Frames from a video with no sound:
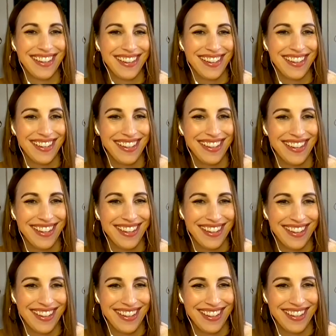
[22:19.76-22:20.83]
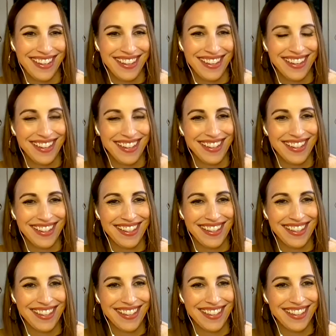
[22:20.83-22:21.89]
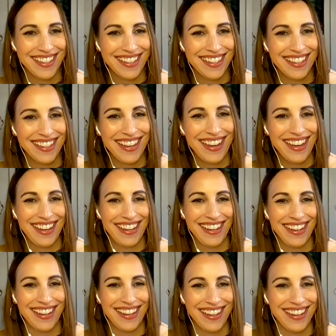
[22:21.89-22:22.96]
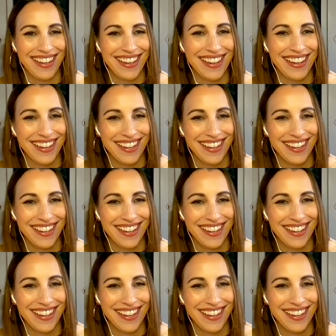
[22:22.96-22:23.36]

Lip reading: [no speech]